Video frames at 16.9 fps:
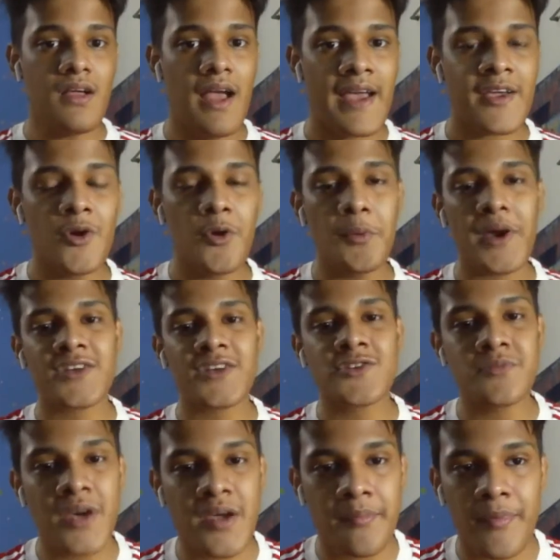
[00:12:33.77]
I go back
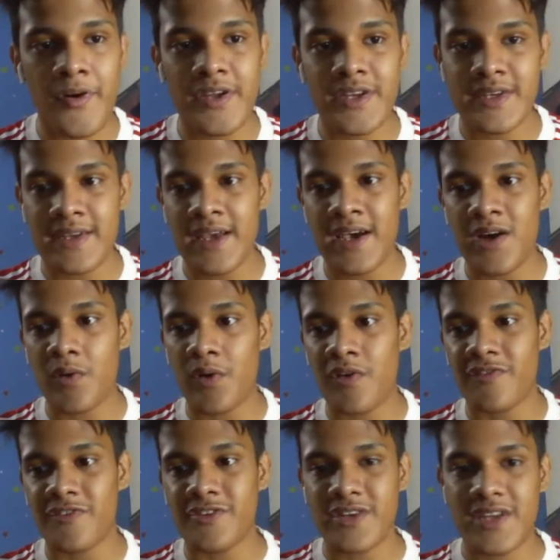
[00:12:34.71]
to my point now
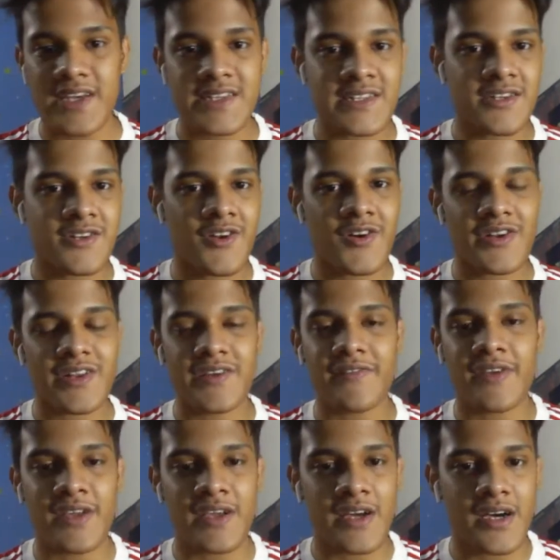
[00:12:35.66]
of United not
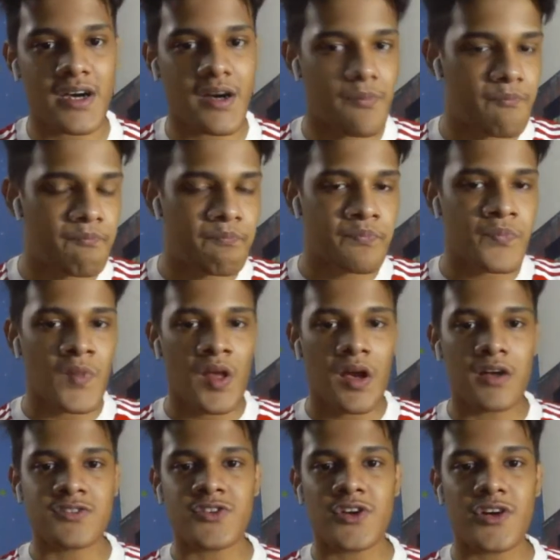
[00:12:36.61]
having a
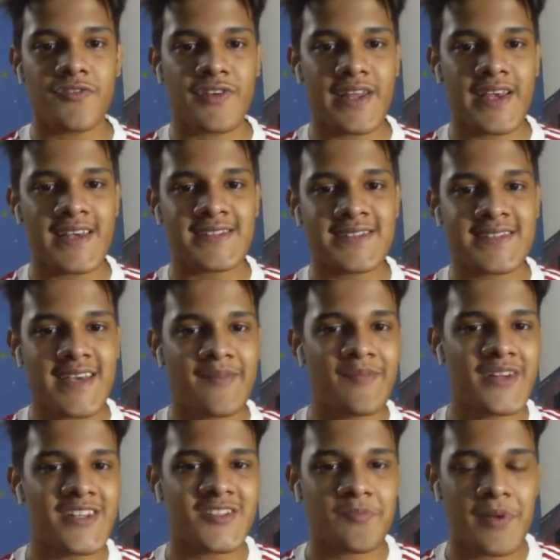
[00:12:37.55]
sort of an
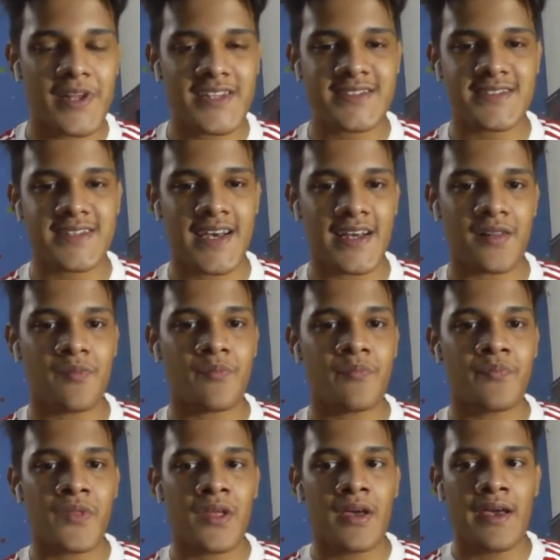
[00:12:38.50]
established play style.
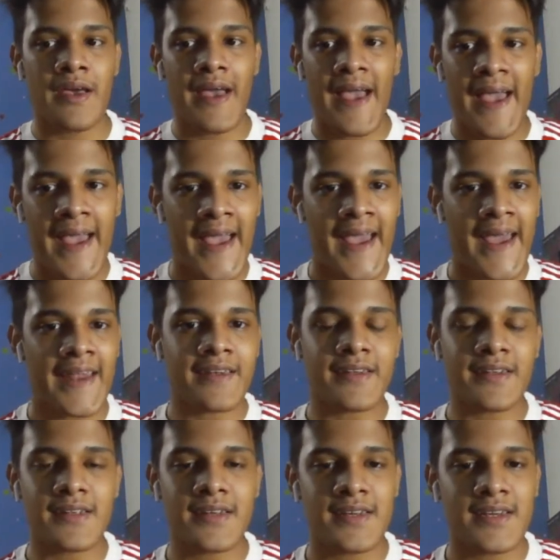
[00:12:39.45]

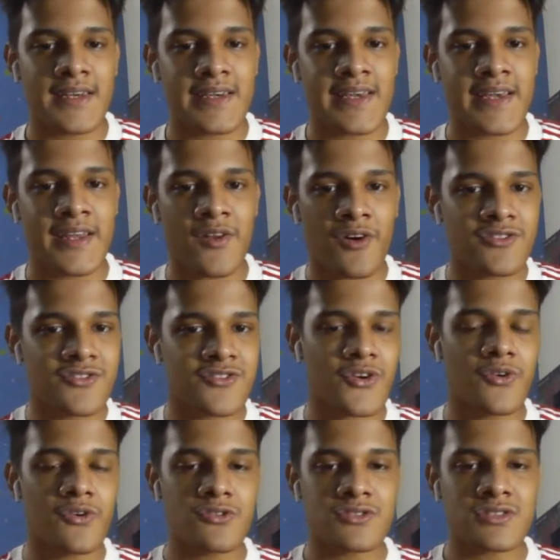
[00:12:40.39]
And it
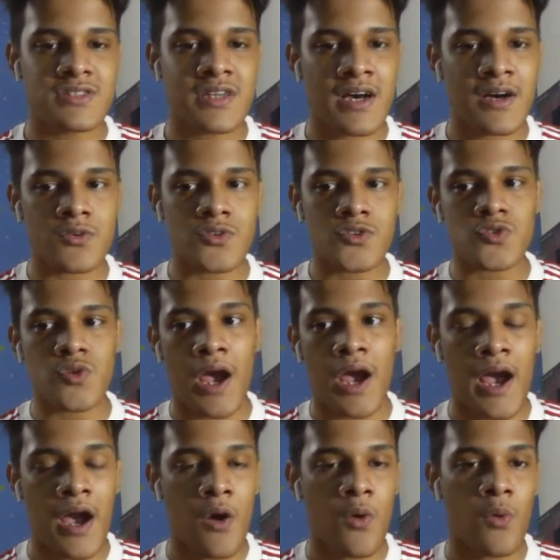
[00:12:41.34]
also goes down to
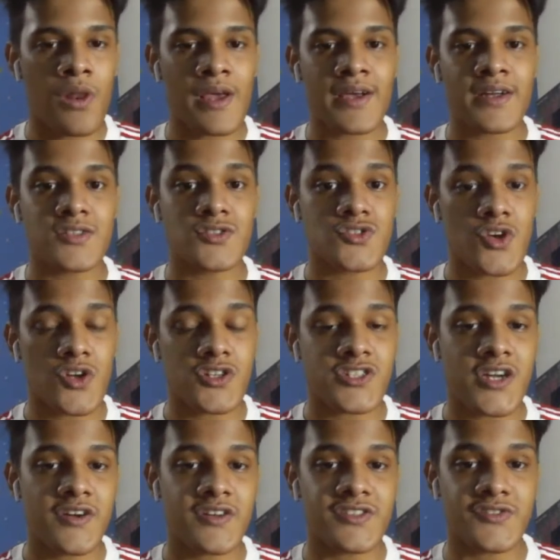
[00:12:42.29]
how Ole Gunnar
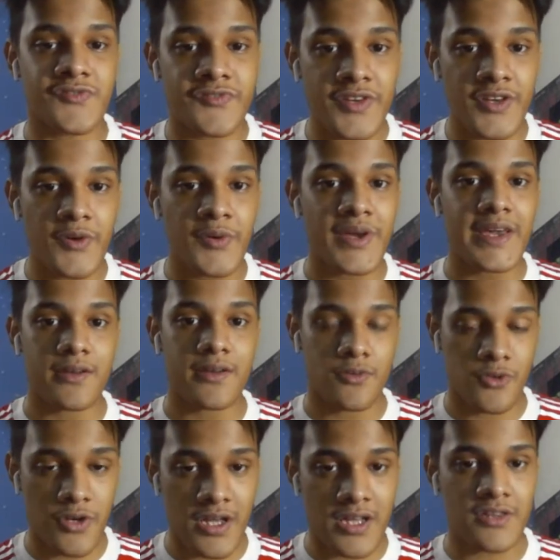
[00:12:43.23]
Solskjaer is viewing
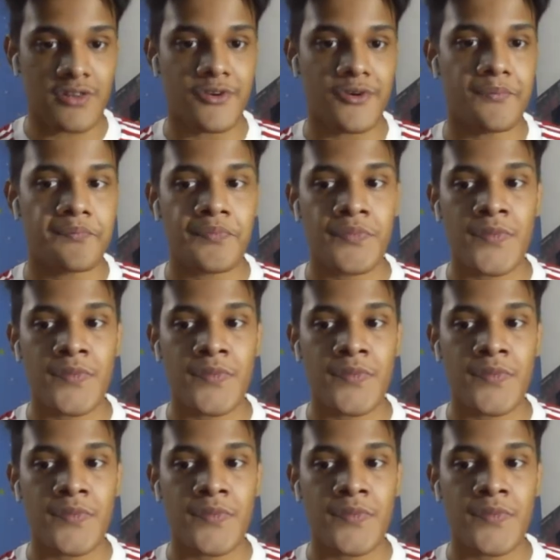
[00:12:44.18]
Ronaldo.